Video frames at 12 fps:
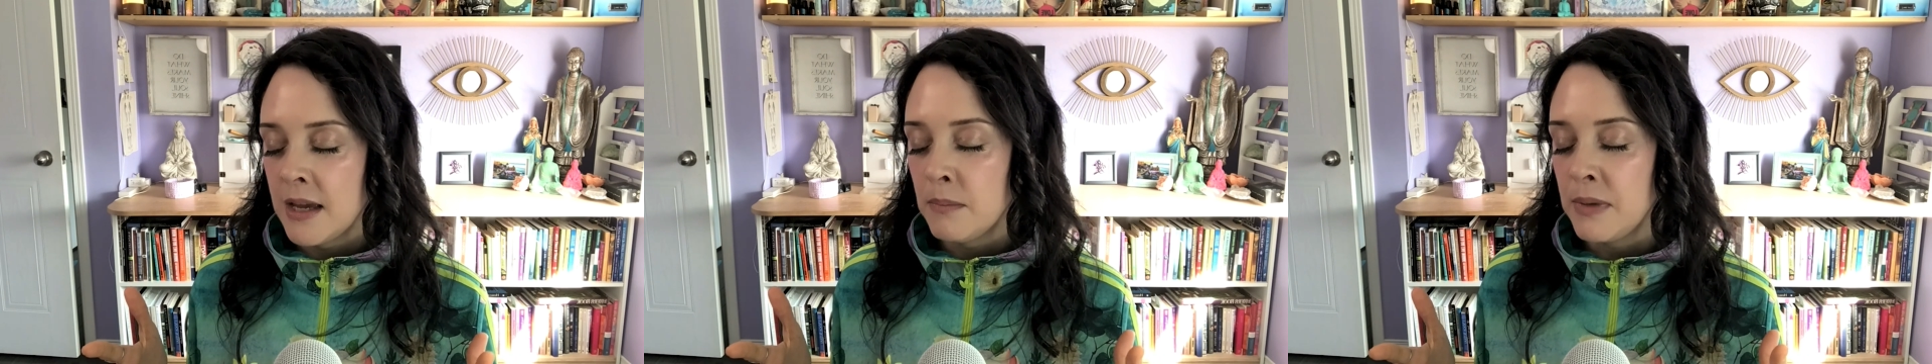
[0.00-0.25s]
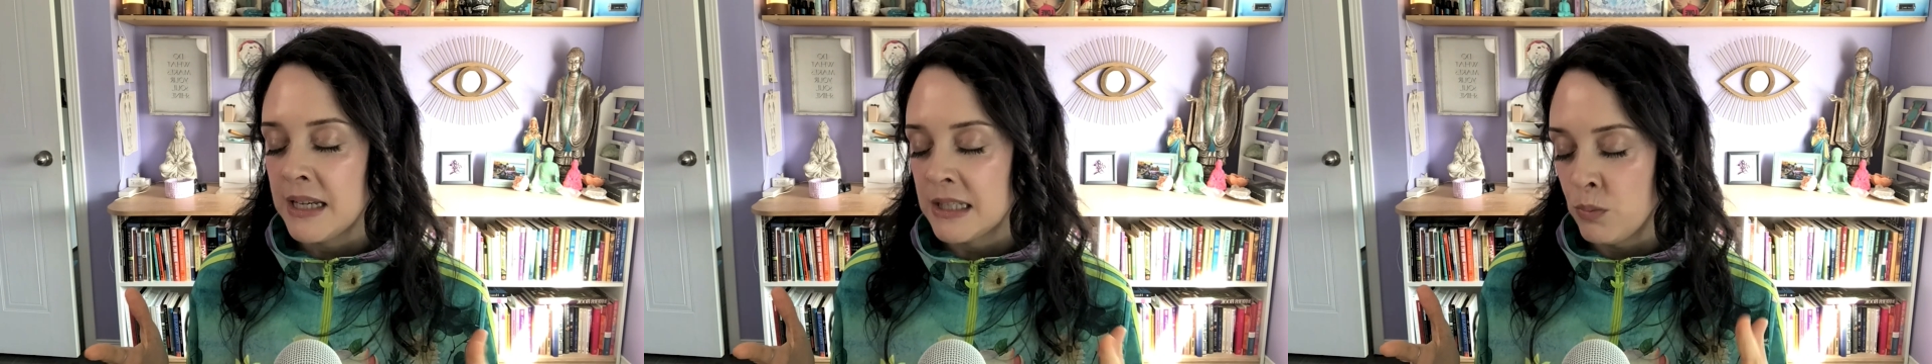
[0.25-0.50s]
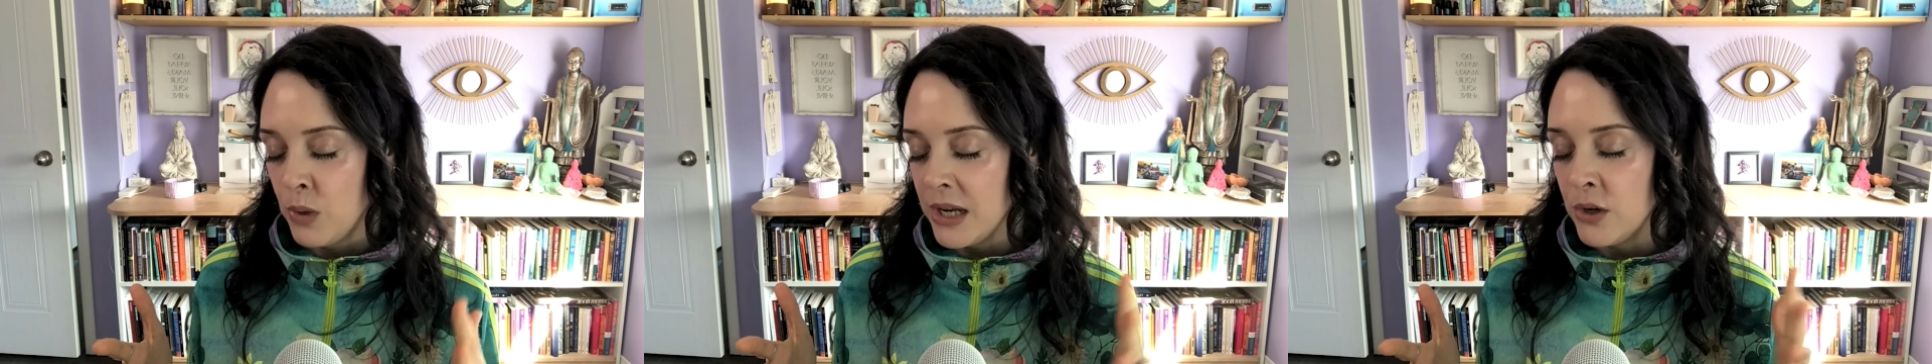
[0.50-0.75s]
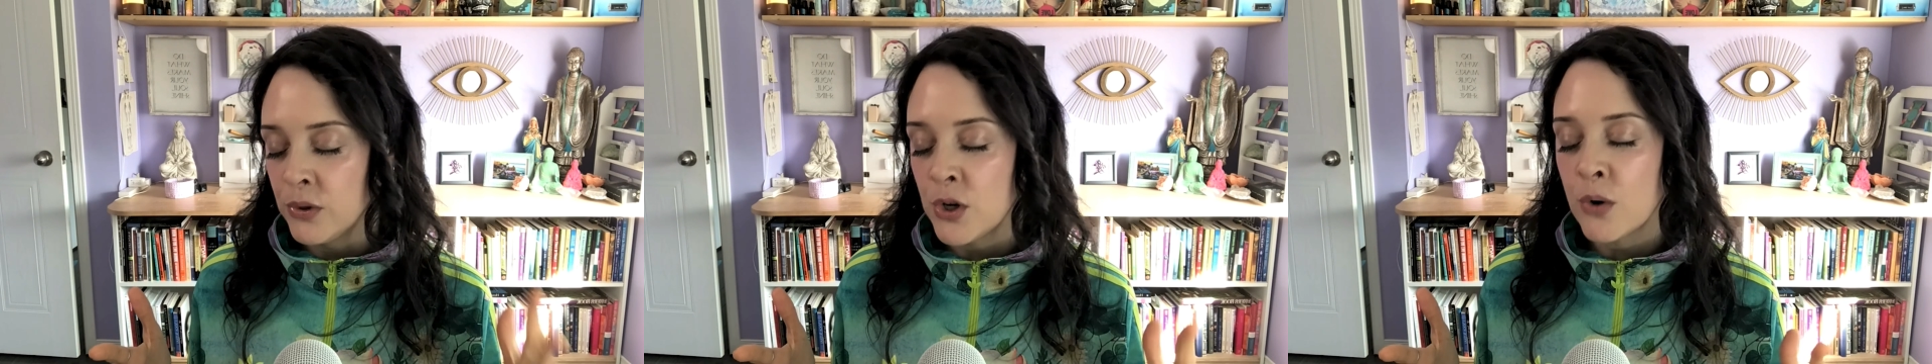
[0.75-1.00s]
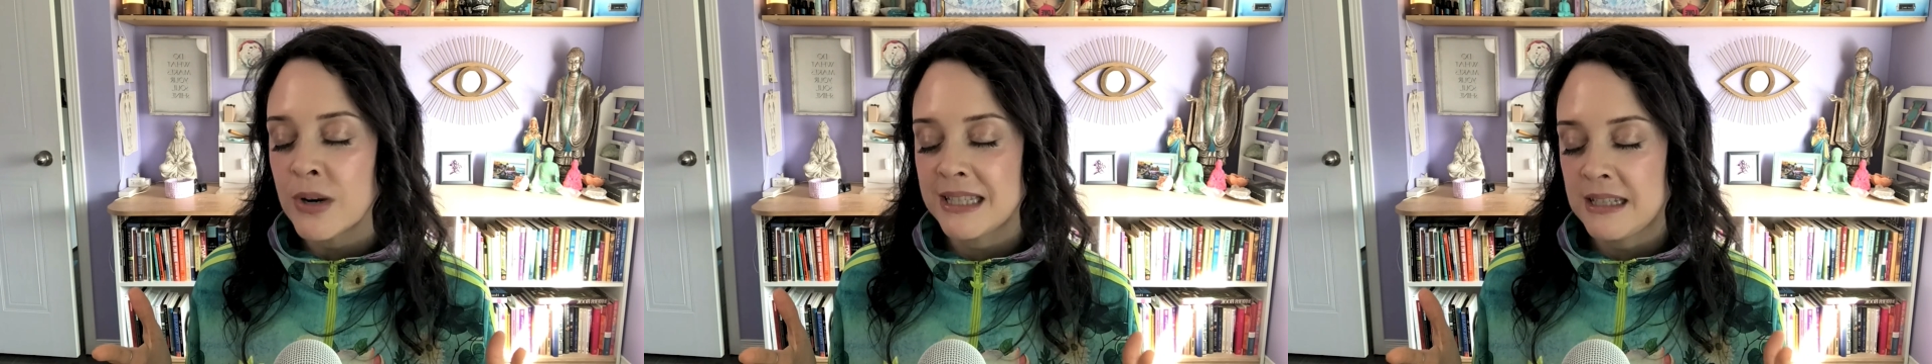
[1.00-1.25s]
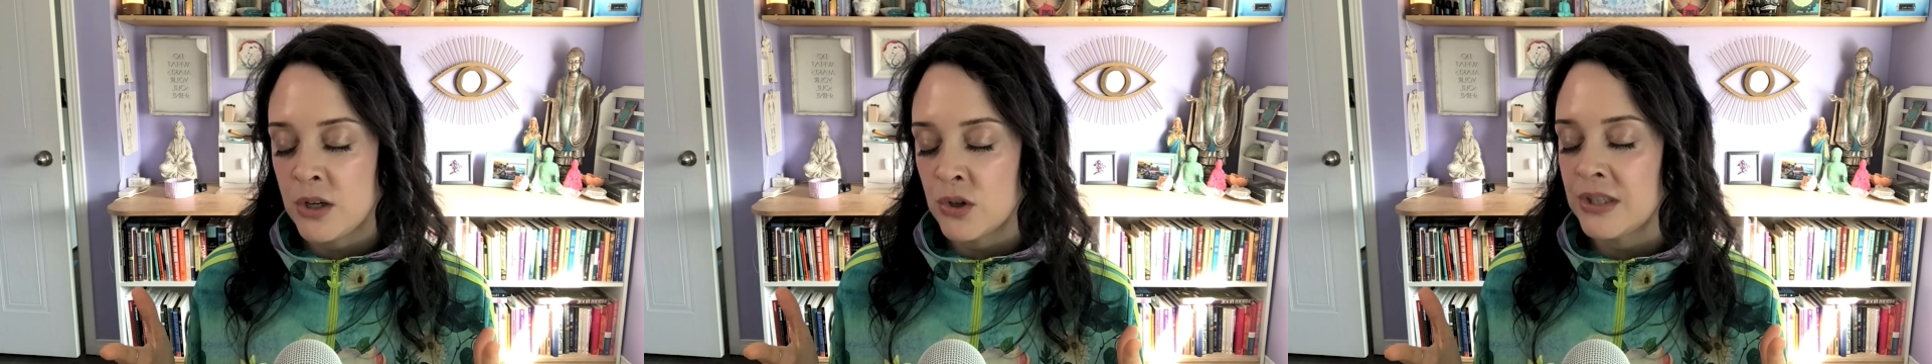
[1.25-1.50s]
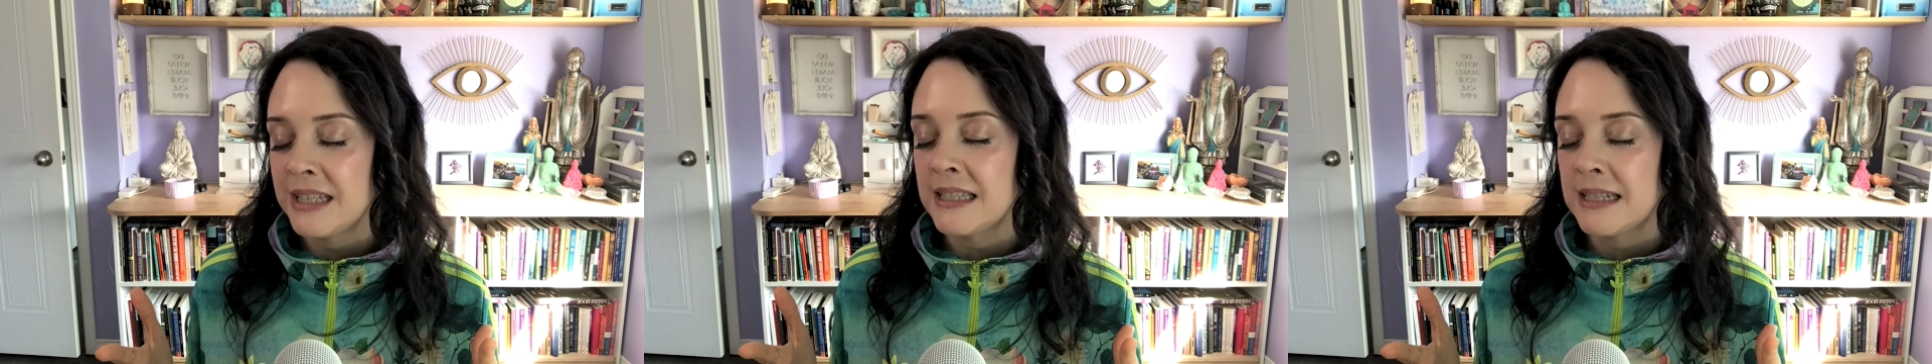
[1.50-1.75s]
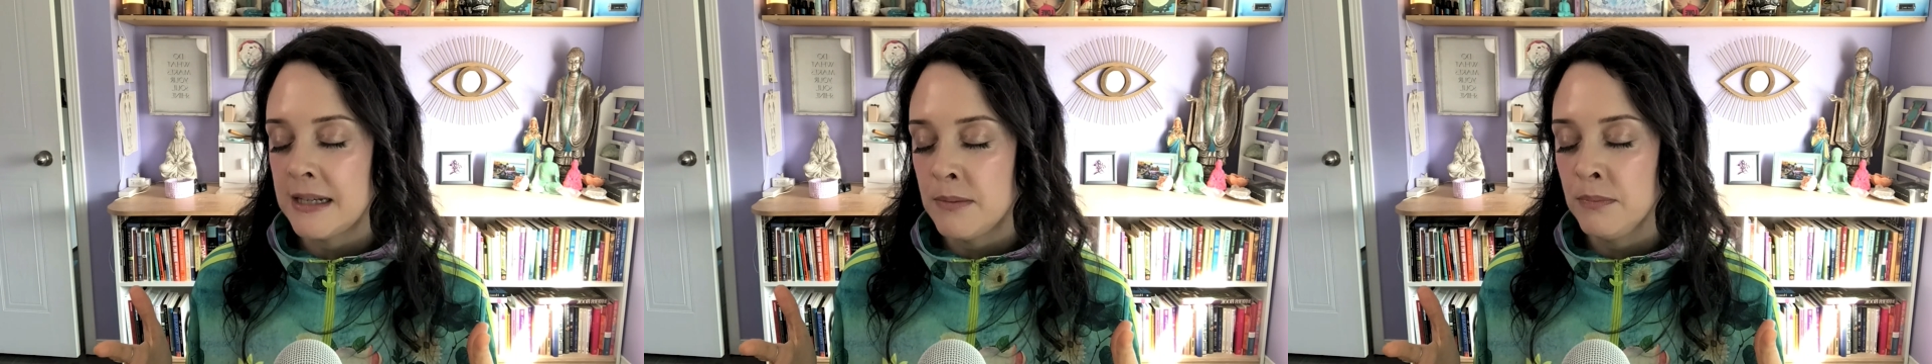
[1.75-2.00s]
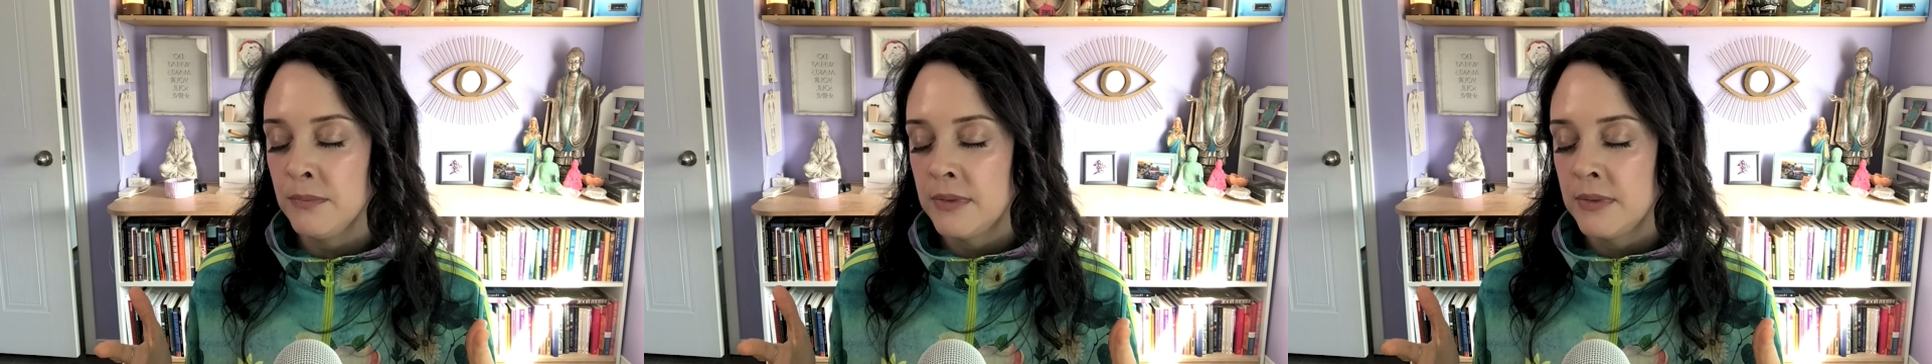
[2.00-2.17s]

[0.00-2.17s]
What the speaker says: Because what you'll notice in your system